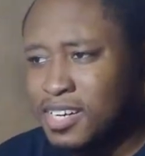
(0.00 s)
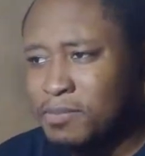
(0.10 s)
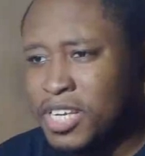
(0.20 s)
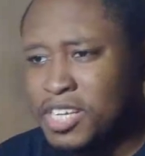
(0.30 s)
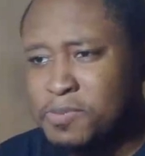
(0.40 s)
I
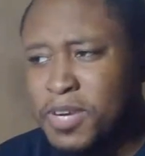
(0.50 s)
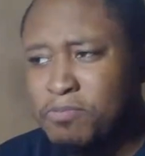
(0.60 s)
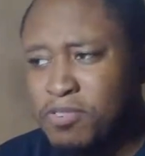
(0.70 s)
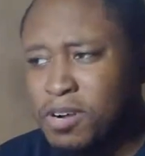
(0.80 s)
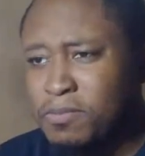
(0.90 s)
mean, he's been a
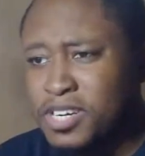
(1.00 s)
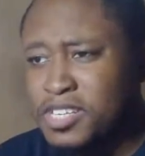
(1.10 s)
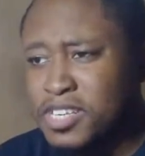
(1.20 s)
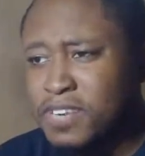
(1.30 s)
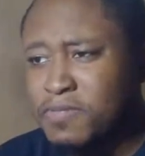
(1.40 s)
problem, but
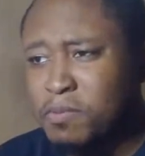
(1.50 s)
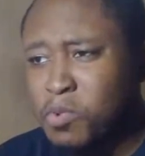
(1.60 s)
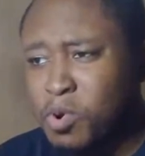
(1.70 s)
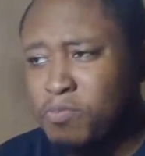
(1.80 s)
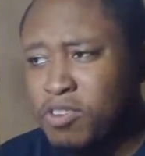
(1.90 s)
he's even
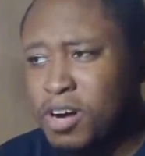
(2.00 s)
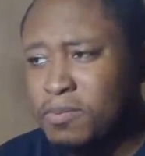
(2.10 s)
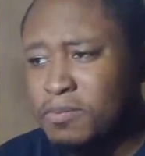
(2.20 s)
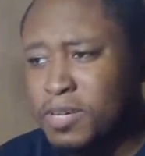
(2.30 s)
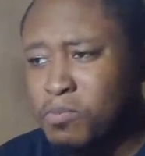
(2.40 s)
more
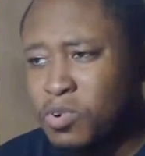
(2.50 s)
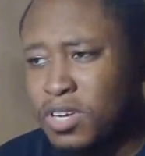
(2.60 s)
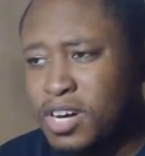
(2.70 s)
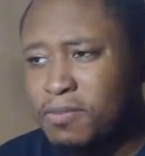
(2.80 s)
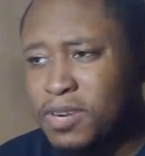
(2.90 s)
problem in Mortal
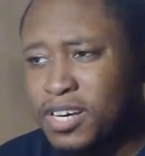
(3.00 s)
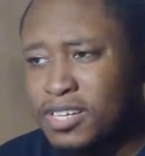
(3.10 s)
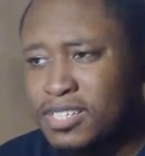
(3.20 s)
Kombat.